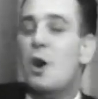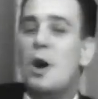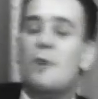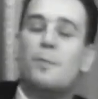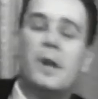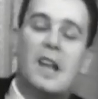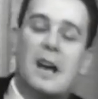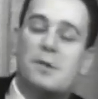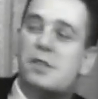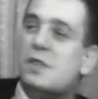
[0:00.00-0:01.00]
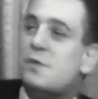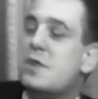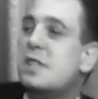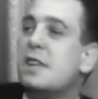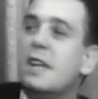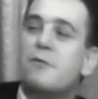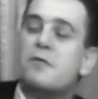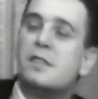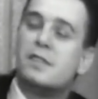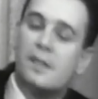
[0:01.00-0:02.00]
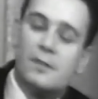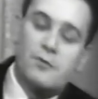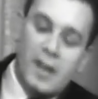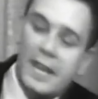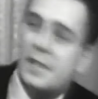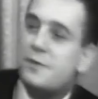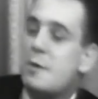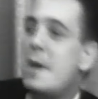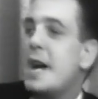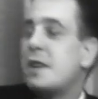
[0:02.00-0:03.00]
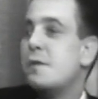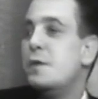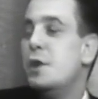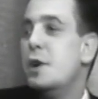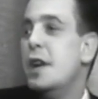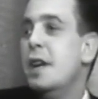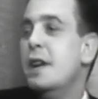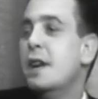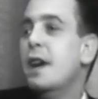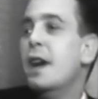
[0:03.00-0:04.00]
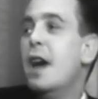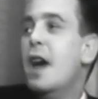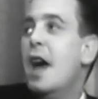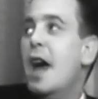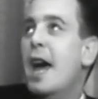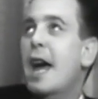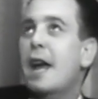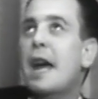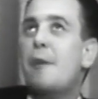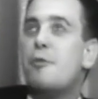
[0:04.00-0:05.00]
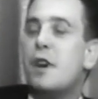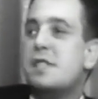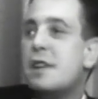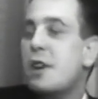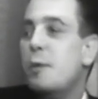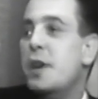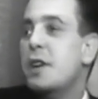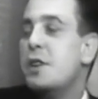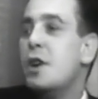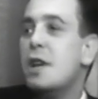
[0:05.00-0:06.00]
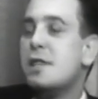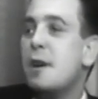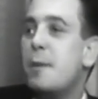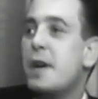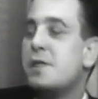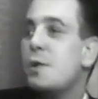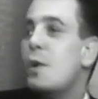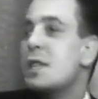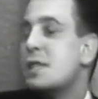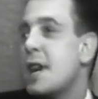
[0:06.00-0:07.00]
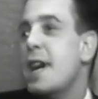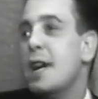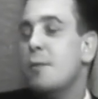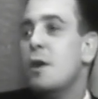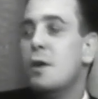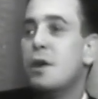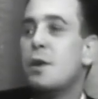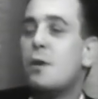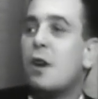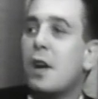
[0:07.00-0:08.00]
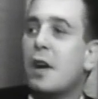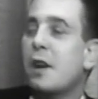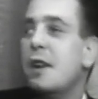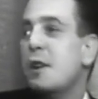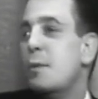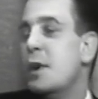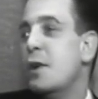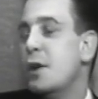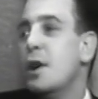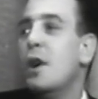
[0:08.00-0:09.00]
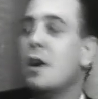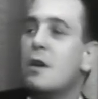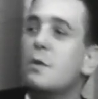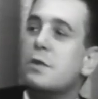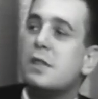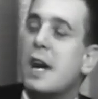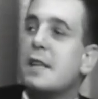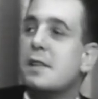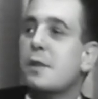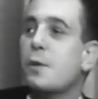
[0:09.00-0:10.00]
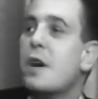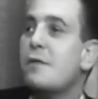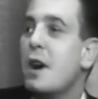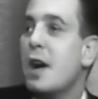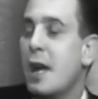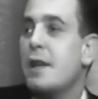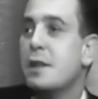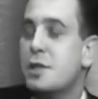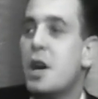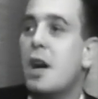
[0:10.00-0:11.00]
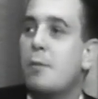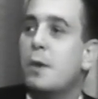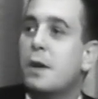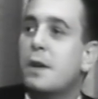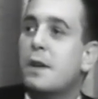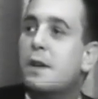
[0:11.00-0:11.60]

Well, Bill, I was just recently re released from active duty. Uh -huh. And that president will be a toss-up as to what state I'm going to work in. It'll either be New York or Wisconsin, wherever uh, I land a job. Just out of